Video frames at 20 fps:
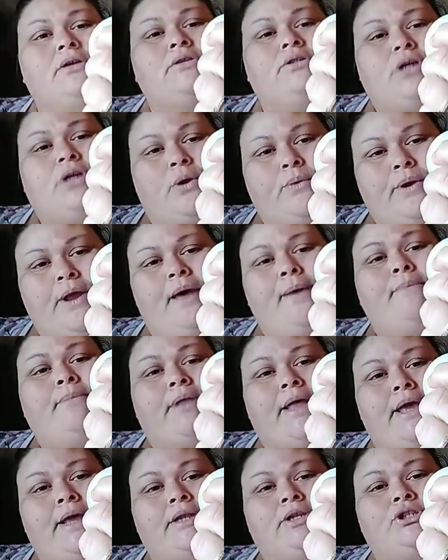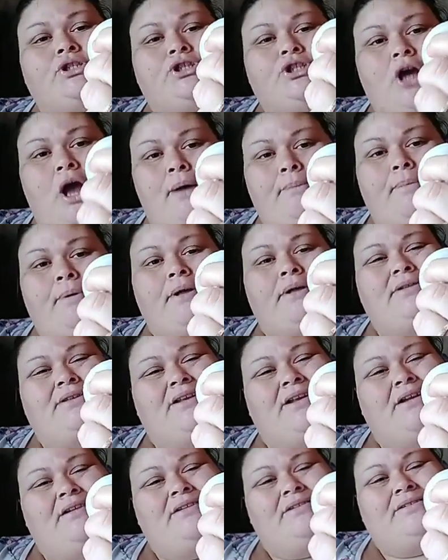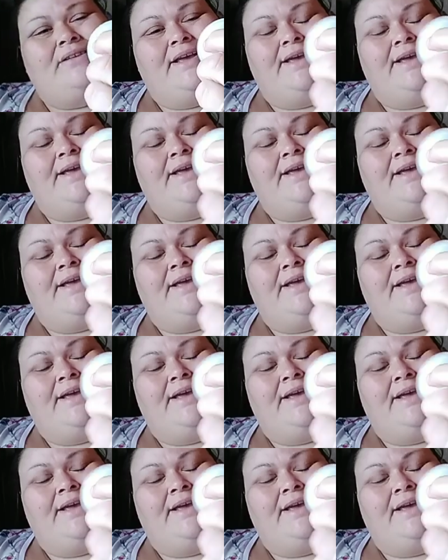Donut Blend Shop. Is that how you say